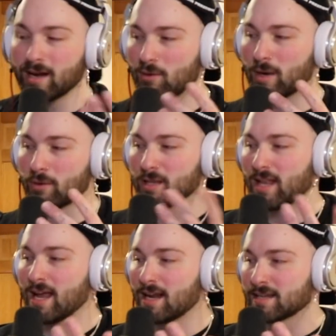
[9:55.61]
I don't want to
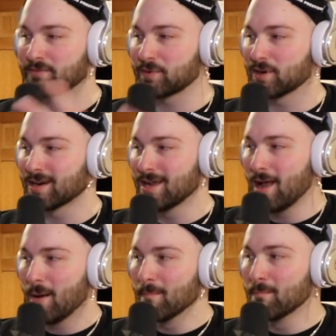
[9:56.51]
rely on it for
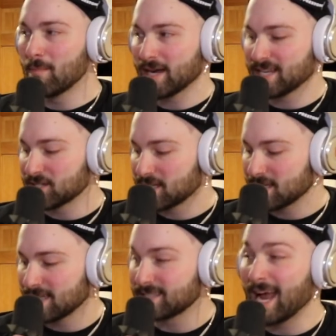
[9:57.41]
money just because